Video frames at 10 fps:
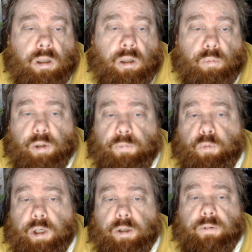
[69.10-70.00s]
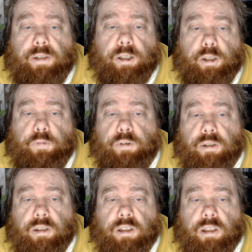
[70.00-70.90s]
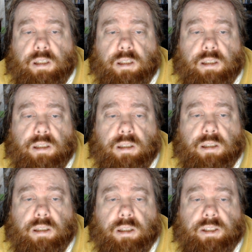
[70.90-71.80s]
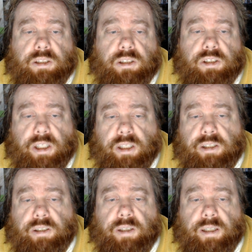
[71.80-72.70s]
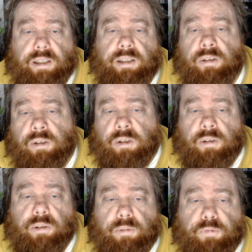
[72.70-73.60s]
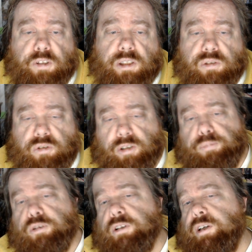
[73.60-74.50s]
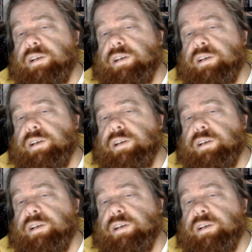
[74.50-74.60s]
With Warren F. Lewis Chester as for the screenplay.